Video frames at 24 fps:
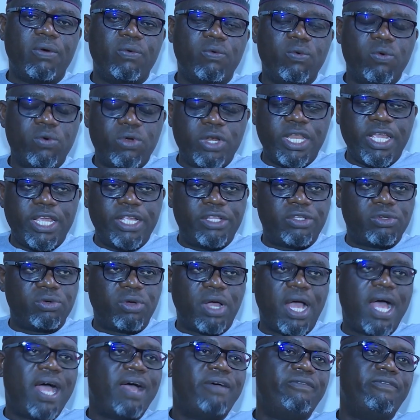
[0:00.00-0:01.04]
would need to
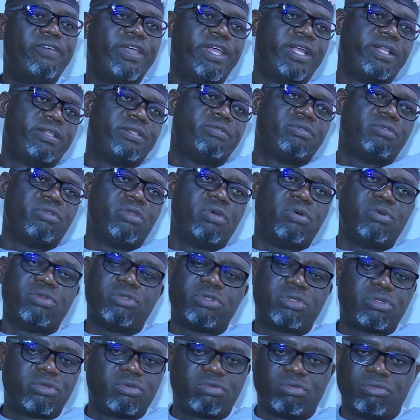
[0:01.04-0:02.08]
have it,
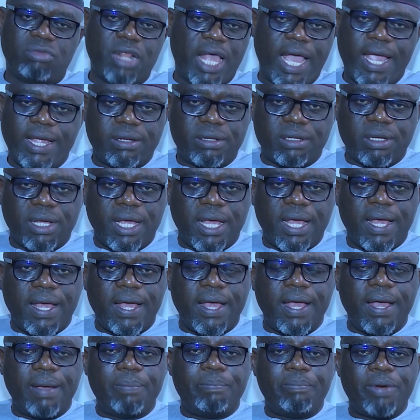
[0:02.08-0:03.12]
those like
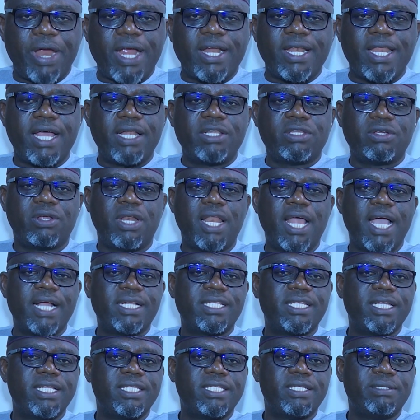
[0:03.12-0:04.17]
pregnant or
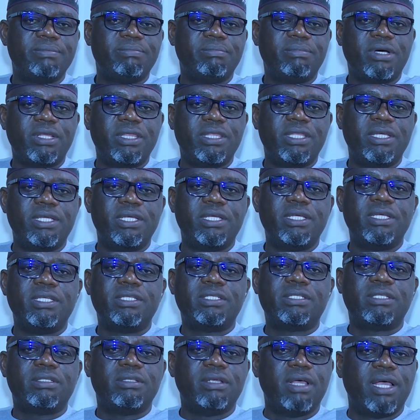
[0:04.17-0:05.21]
lactating
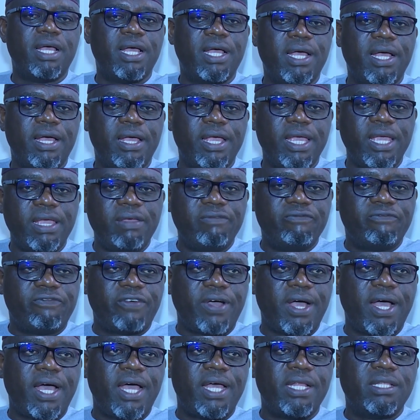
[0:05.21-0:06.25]
mothers,
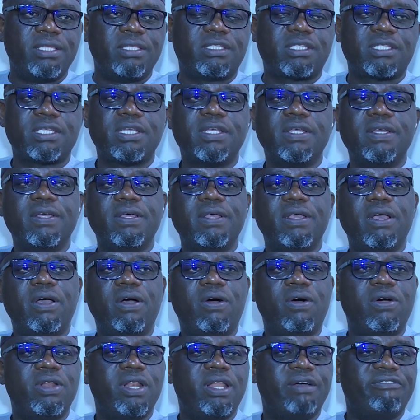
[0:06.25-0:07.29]
infants
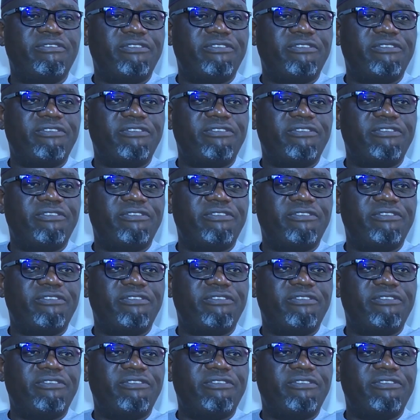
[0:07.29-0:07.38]
under